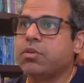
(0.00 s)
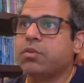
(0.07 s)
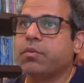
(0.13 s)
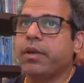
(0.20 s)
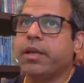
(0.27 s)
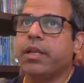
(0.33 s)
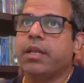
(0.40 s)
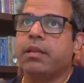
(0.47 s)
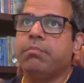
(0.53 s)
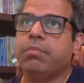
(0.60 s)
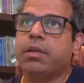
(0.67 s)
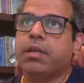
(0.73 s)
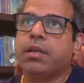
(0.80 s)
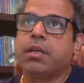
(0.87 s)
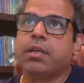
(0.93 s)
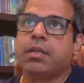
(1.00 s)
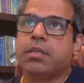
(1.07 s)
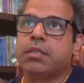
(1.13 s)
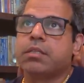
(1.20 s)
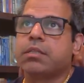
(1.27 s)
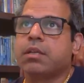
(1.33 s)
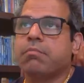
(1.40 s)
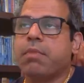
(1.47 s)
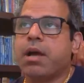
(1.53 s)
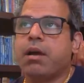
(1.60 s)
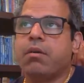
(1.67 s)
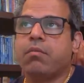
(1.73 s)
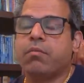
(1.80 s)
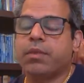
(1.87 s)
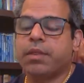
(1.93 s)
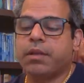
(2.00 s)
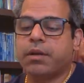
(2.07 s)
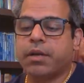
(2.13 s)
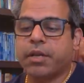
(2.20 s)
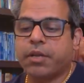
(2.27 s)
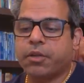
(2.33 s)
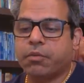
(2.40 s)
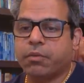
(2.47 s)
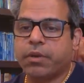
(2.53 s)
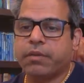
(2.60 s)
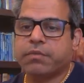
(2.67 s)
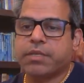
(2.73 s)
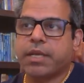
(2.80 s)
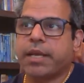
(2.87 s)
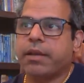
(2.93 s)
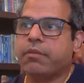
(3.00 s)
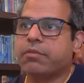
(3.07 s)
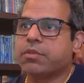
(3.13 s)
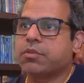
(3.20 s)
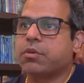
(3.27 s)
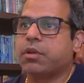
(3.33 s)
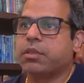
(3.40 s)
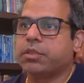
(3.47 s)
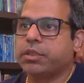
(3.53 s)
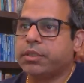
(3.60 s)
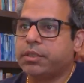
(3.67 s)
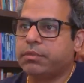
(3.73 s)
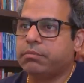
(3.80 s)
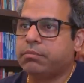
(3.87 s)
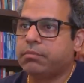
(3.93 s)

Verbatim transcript: to help somehow with their intuitive side of astrology